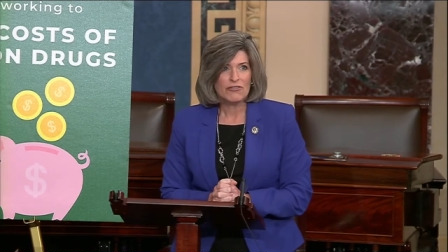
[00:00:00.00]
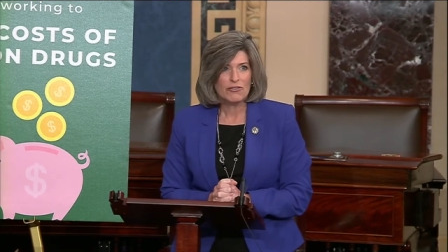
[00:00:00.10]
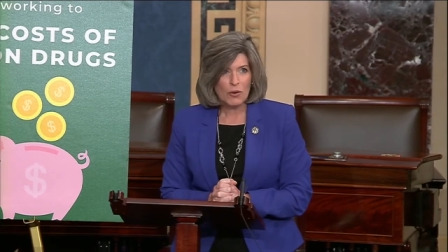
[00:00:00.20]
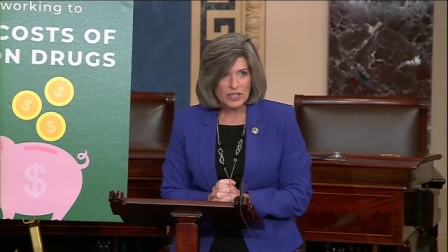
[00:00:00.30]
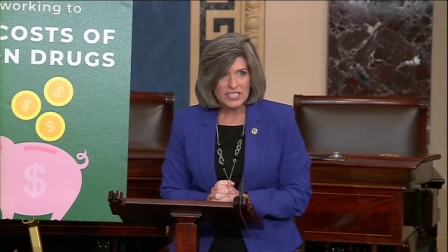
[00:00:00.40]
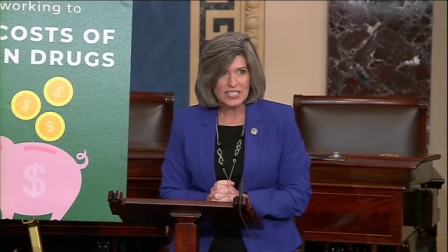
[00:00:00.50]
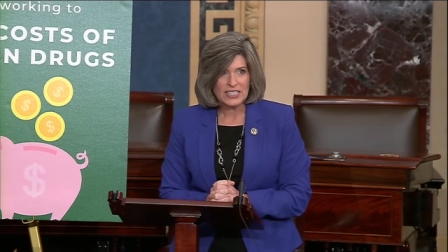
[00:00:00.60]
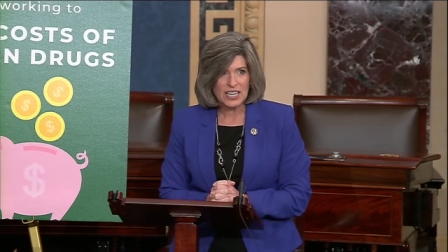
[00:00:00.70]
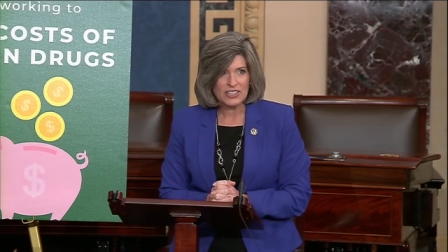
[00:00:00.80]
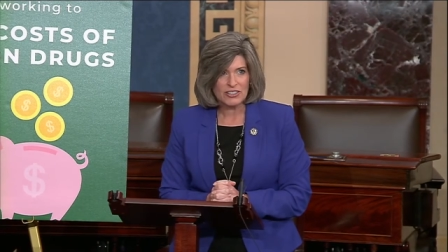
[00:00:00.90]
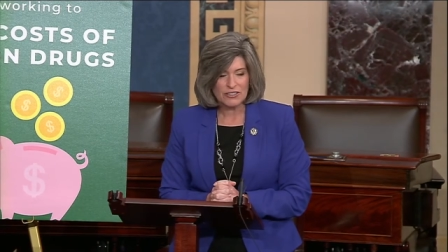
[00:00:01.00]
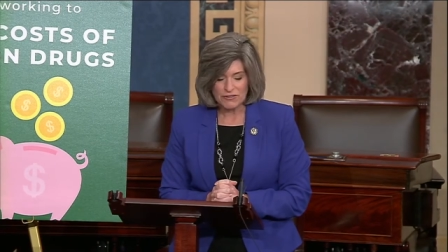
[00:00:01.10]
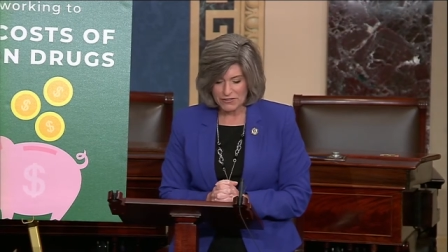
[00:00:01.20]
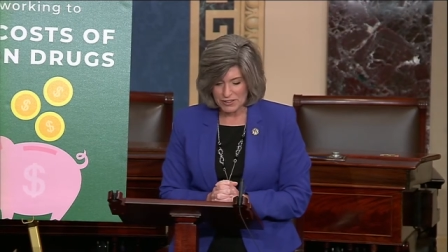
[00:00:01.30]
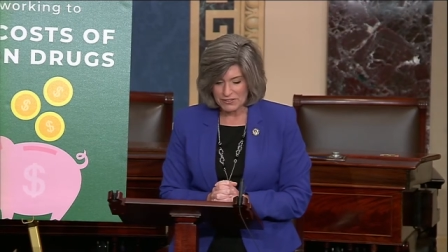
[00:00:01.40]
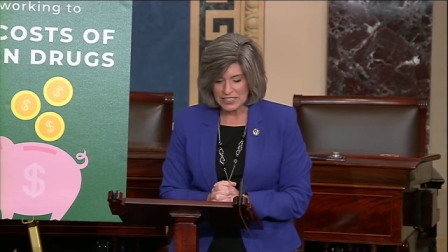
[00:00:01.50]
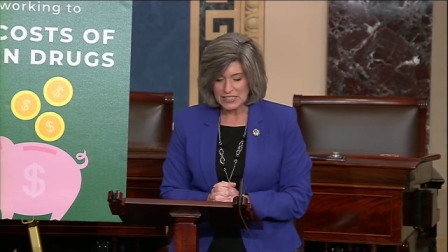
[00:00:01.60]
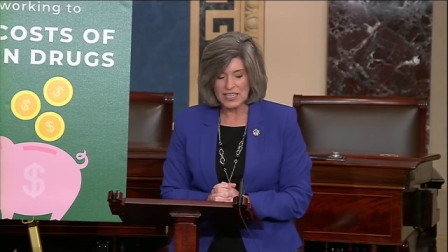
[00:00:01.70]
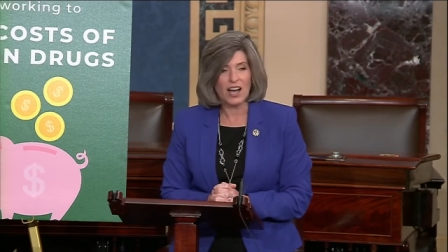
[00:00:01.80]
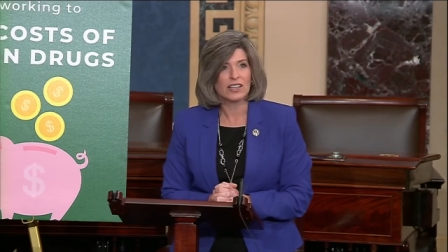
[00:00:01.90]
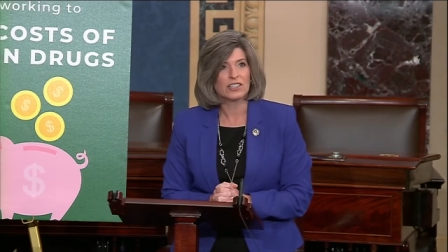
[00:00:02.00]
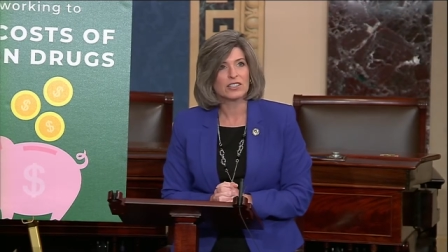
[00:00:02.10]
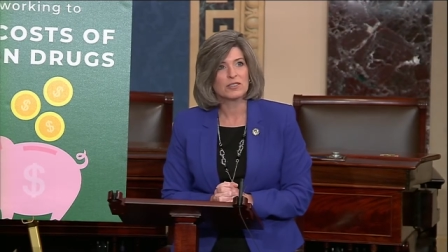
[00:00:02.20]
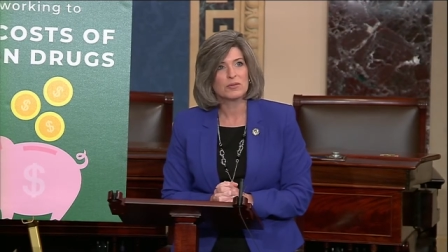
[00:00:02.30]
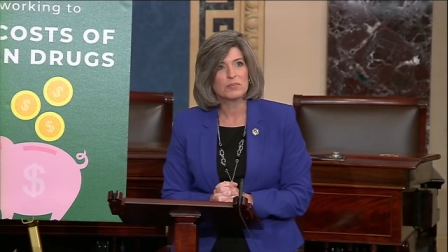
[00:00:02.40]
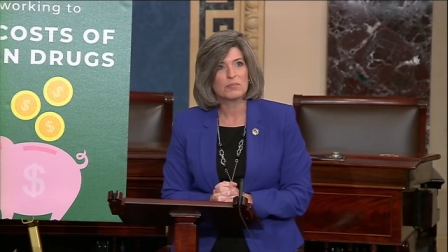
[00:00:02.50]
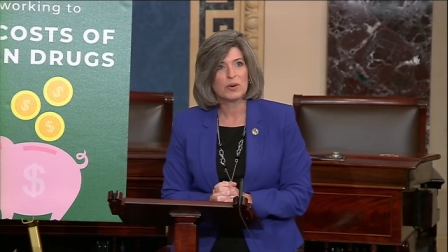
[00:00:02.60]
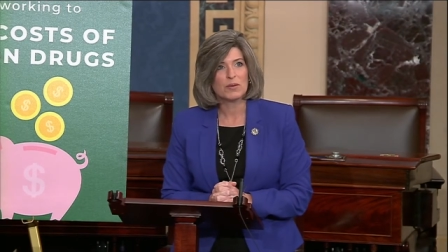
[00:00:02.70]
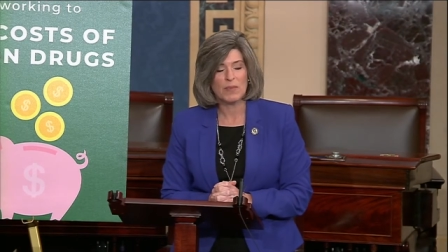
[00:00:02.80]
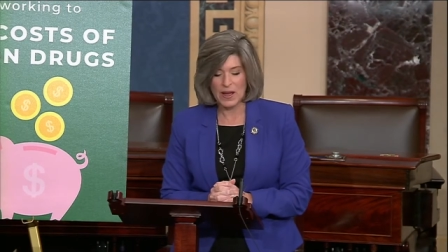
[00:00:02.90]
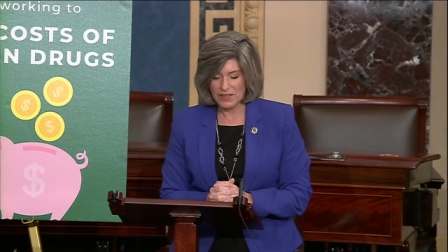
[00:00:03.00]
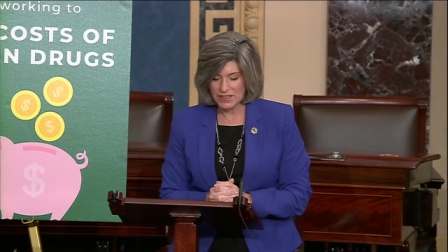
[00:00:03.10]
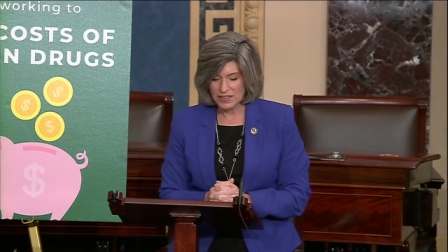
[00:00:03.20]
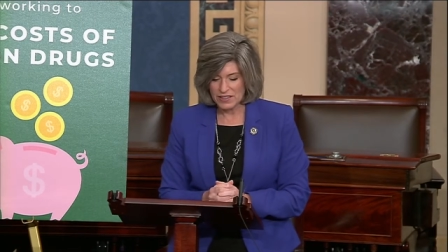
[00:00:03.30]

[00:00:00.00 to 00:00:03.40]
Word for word: $1,450 per month